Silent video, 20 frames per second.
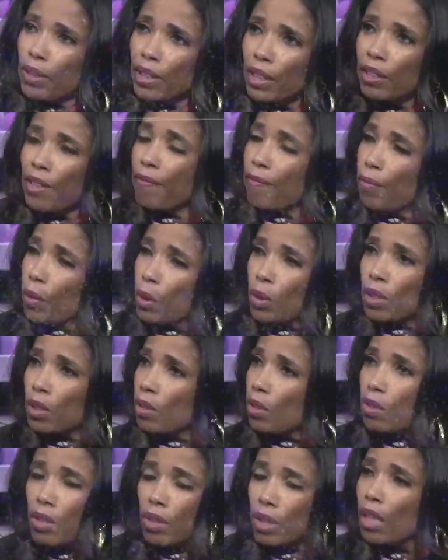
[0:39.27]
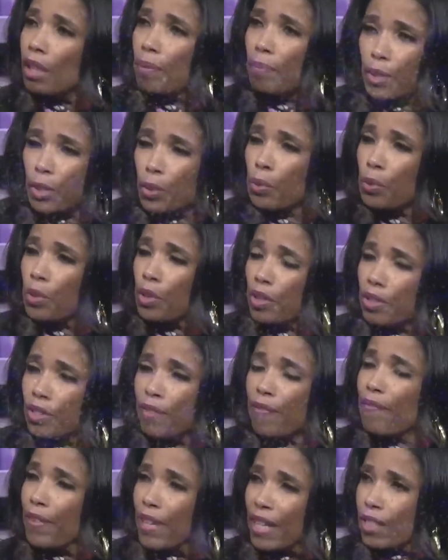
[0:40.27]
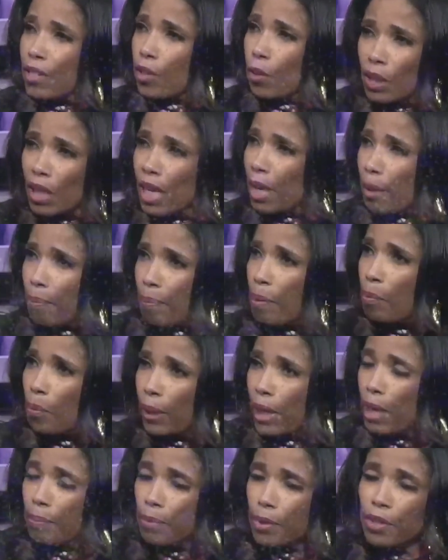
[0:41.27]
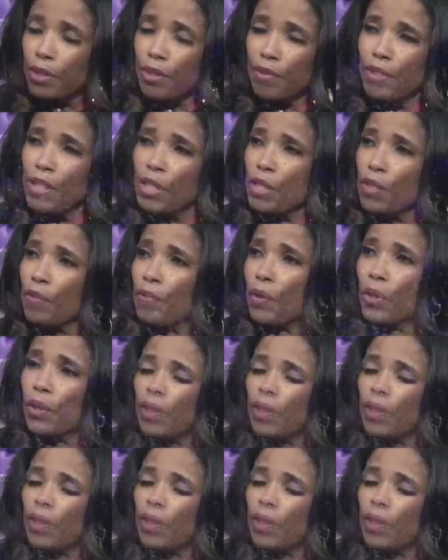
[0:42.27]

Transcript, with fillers: Kelly. Folks used to come to the defense. There were a lot of people came to the defense of R.